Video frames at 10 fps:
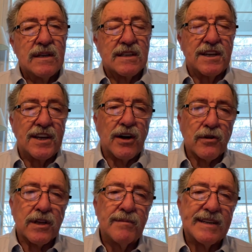to the
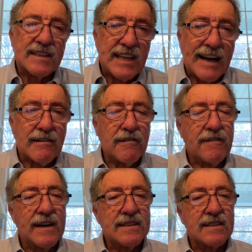ultimate
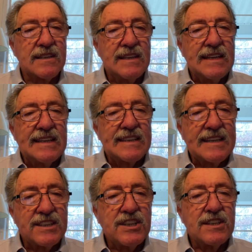sacrifice
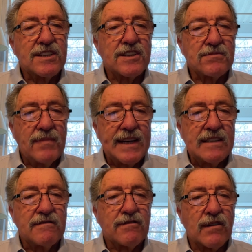that Jesus
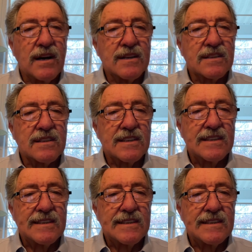made for us.